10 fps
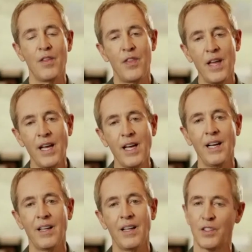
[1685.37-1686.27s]
thing,
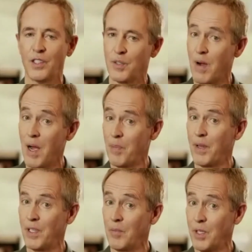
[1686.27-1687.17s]
this is just my
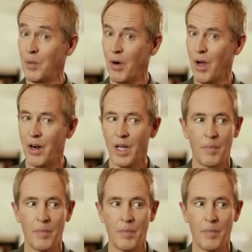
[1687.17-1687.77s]
opinion, but you brought it up,